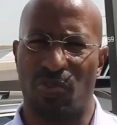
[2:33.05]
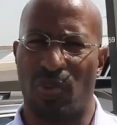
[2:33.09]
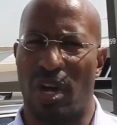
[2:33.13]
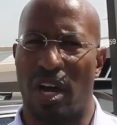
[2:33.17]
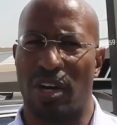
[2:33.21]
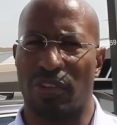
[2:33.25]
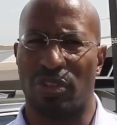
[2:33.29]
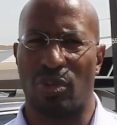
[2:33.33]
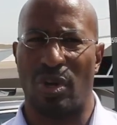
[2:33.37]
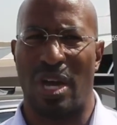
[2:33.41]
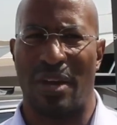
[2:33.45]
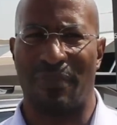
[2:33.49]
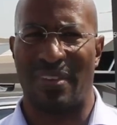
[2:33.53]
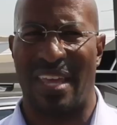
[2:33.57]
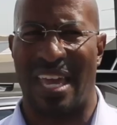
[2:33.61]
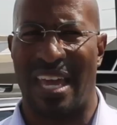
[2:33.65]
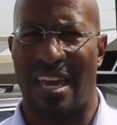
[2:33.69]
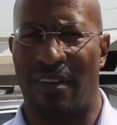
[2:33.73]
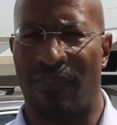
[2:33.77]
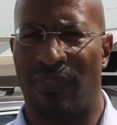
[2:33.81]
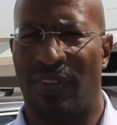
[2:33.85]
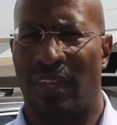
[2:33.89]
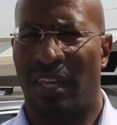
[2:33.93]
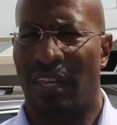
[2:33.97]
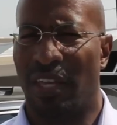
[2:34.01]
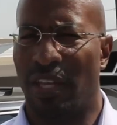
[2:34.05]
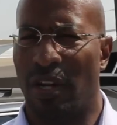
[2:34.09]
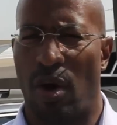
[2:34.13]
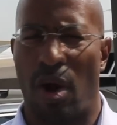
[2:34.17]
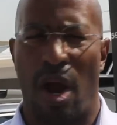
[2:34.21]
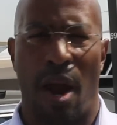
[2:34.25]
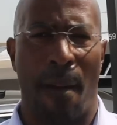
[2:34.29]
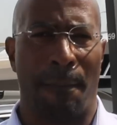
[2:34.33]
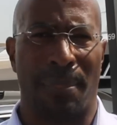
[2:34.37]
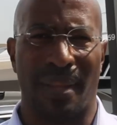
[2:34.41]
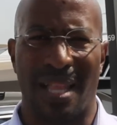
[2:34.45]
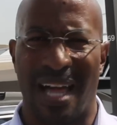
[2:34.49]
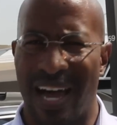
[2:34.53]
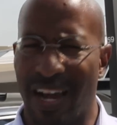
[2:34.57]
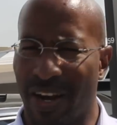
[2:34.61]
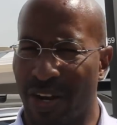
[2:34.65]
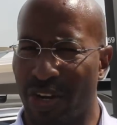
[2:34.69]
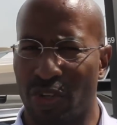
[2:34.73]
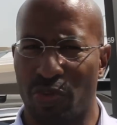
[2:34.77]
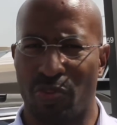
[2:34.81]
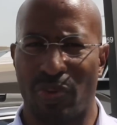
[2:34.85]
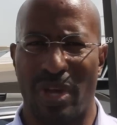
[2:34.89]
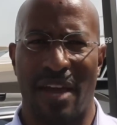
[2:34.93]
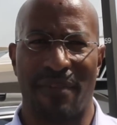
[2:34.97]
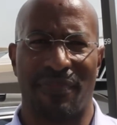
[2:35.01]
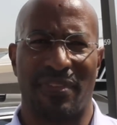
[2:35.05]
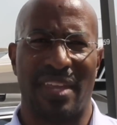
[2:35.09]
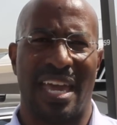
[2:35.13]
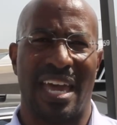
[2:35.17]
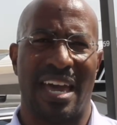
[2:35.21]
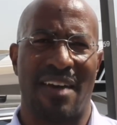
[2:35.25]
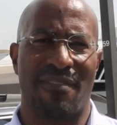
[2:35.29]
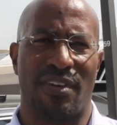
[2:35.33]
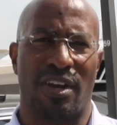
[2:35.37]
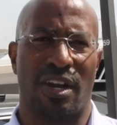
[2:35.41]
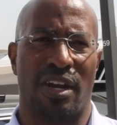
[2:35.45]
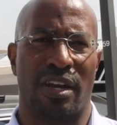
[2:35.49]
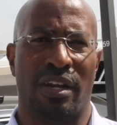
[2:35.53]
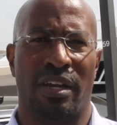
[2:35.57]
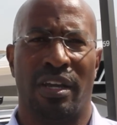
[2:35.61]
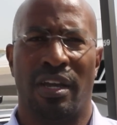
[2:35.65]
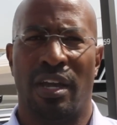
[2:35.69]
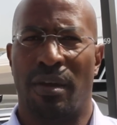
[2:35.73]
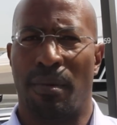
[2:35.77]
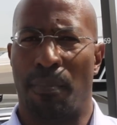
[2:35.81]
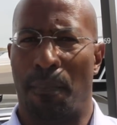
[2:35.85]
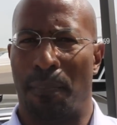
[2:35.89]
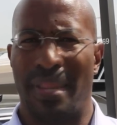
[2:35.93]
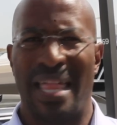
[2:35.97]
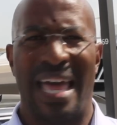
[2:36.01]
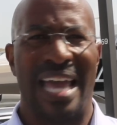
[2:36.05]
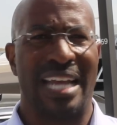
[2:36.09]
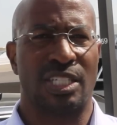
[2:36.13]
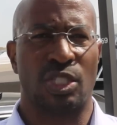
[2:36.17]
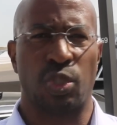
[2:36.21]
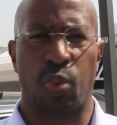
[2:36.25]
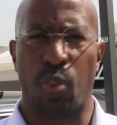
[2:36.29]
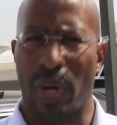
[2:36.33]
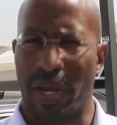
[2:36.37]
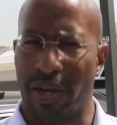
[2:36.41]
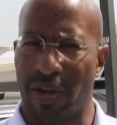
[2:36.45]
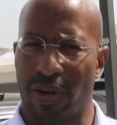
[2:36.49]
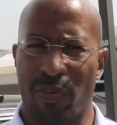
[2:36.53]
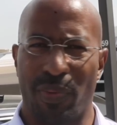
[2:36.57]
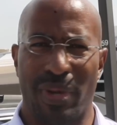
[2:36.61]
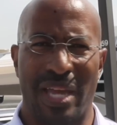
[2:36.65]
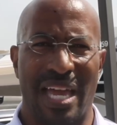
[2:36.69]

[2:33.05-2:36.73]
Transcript: We also have to have, our bloggers. We have to have our Black Twitter.